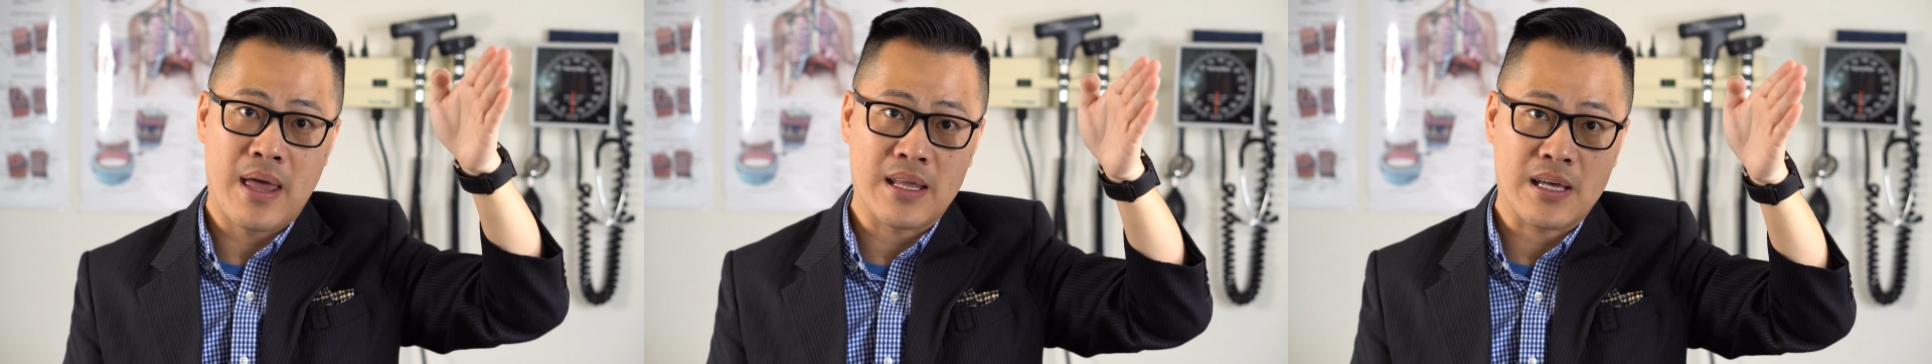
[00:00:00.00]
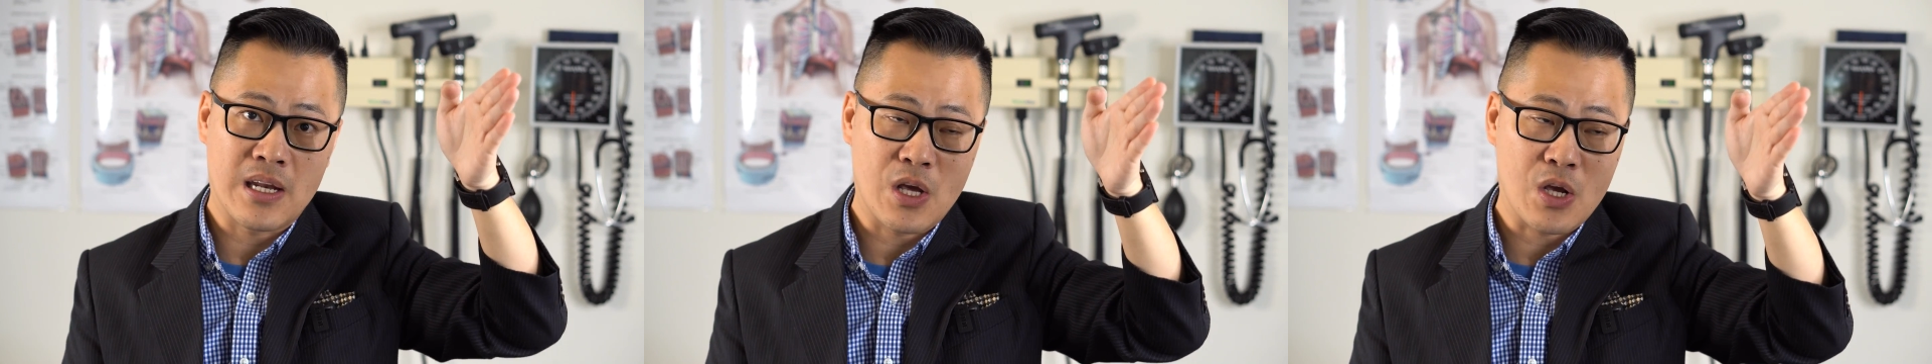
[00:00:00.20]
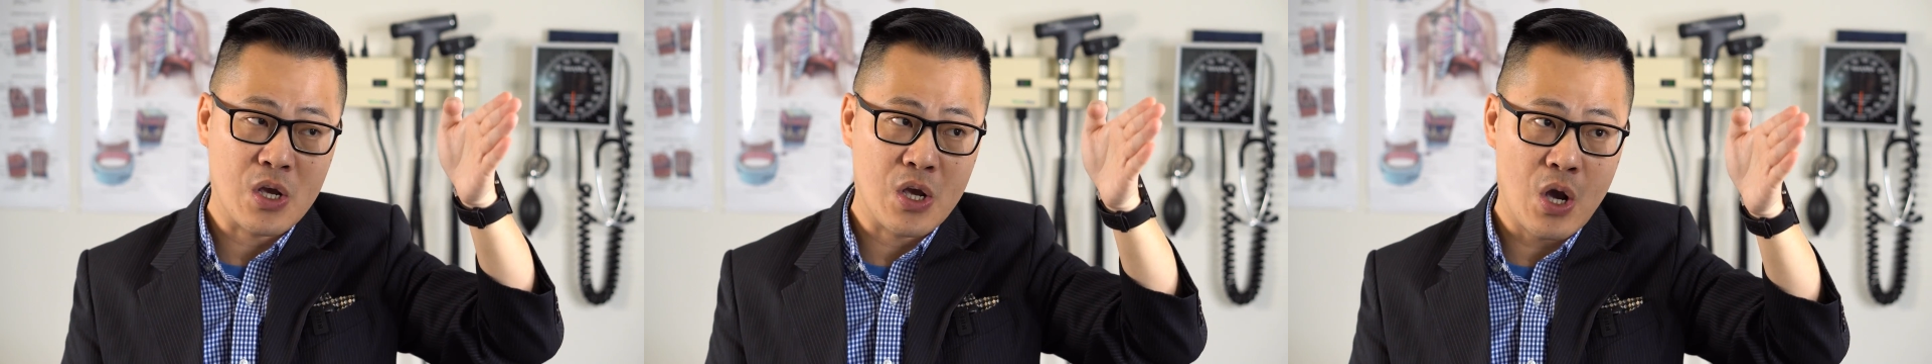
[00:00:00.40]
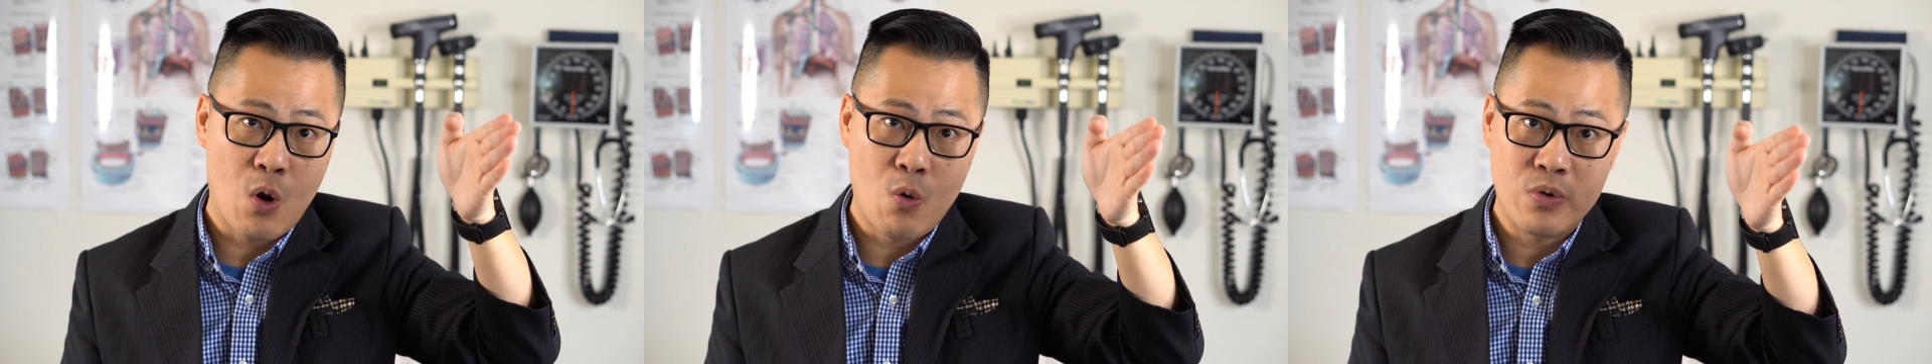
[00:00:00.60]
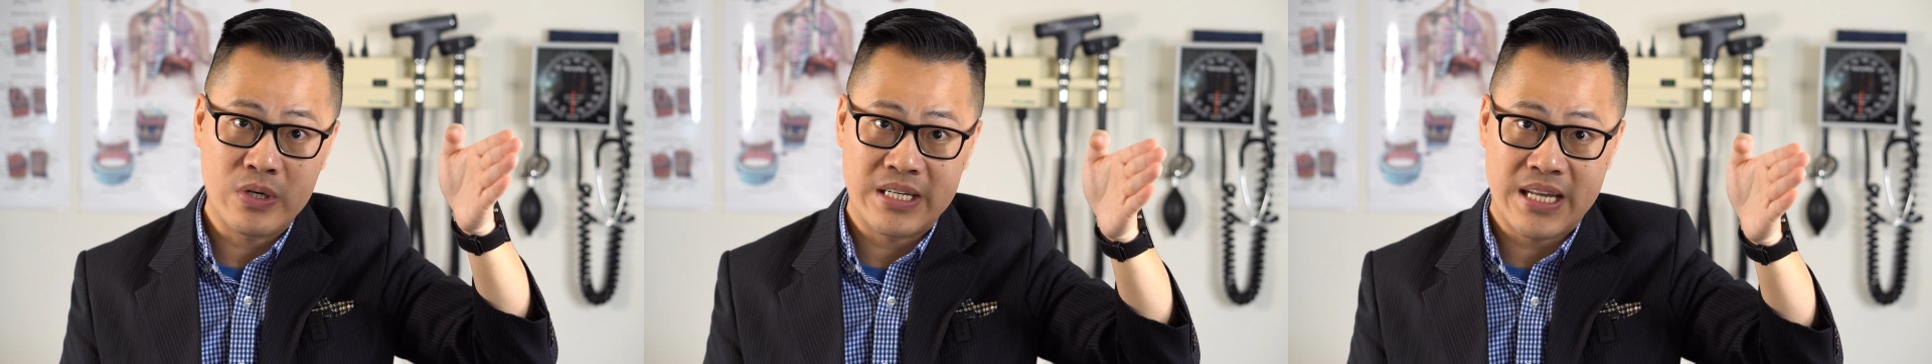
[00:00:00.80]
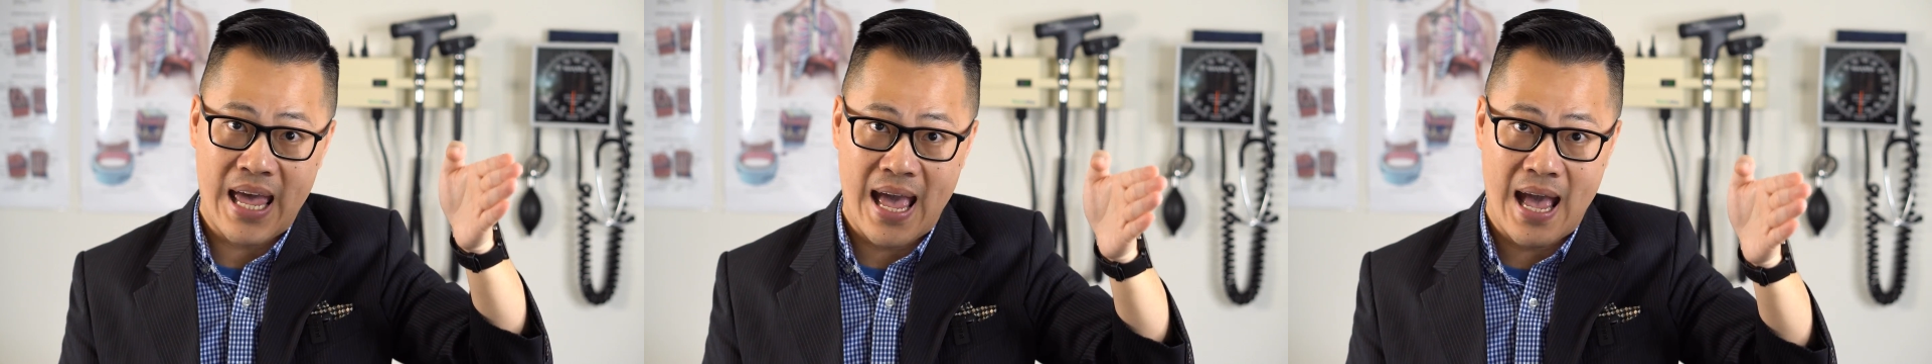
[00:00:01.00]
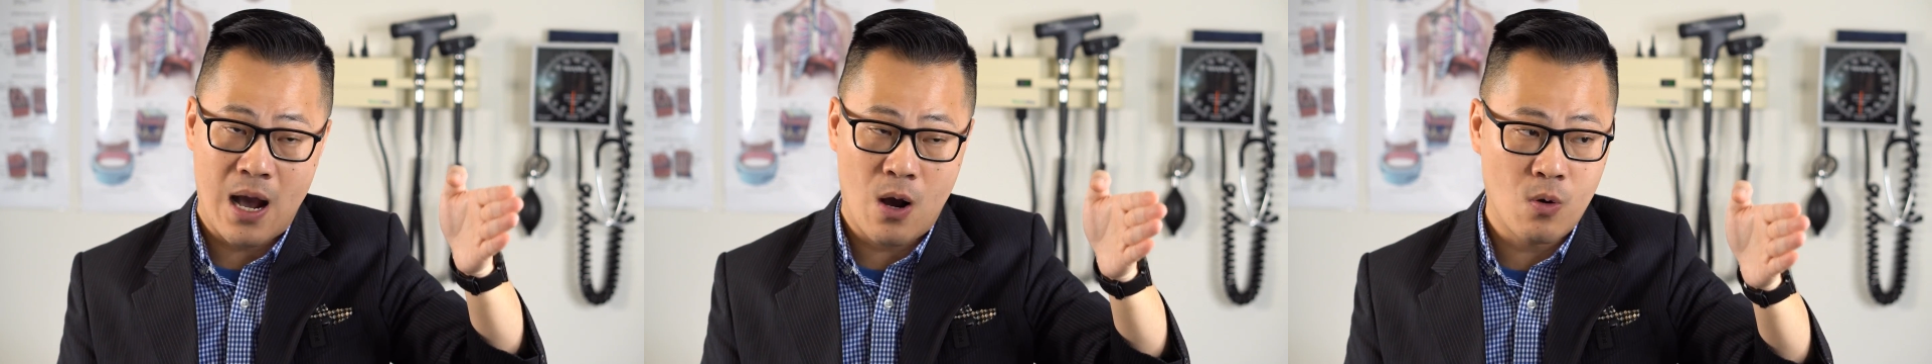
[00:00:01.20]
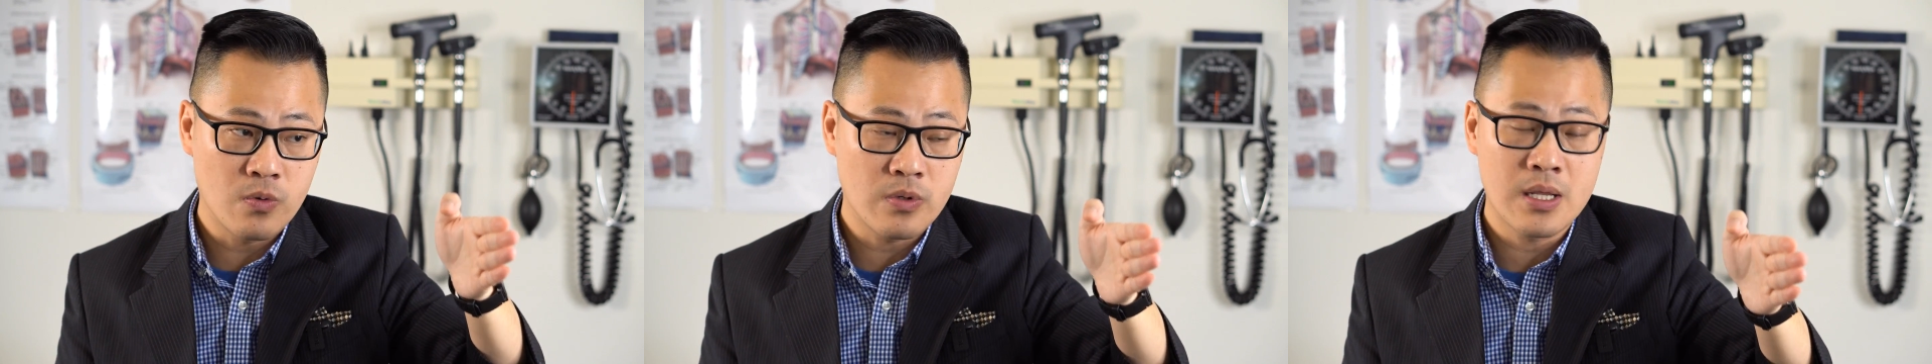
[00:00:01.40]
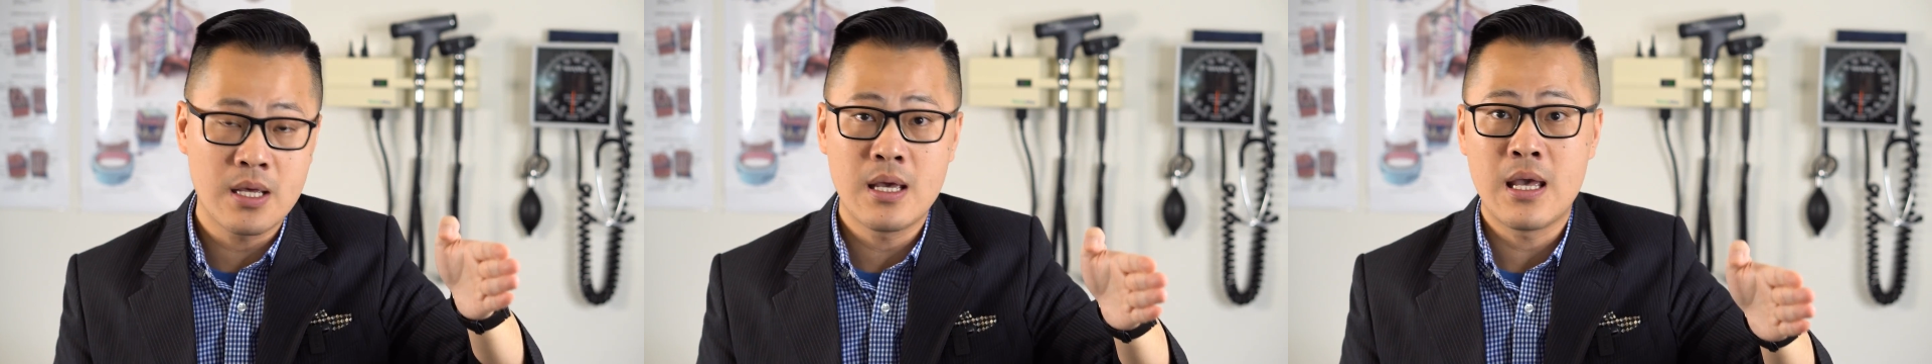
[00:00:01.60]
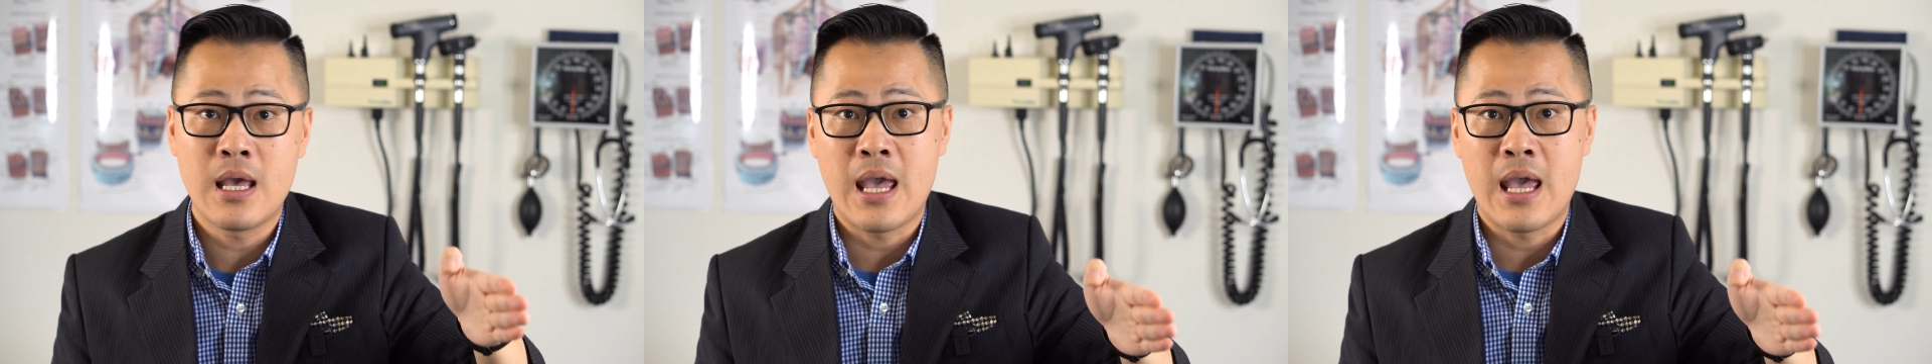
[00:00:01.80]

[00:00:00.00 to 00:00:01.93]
and they're gonna go down.